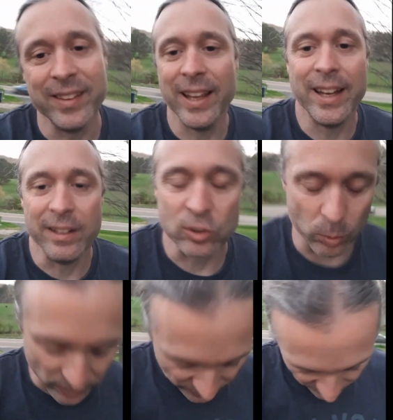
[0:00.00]
It is
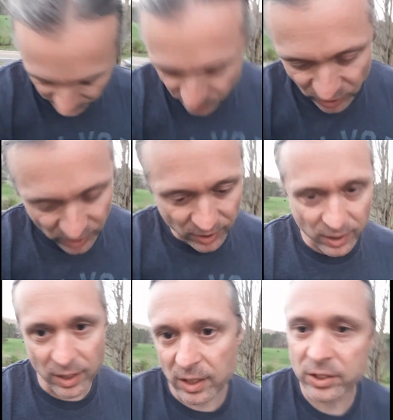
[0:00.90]
what it is.
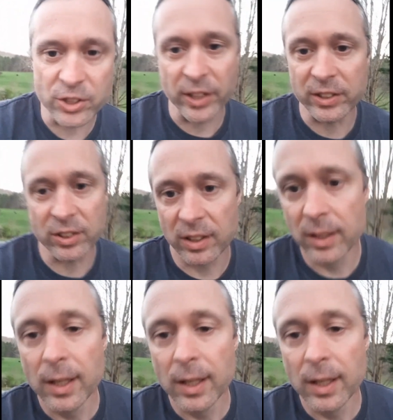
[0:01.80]
Oh, jeez.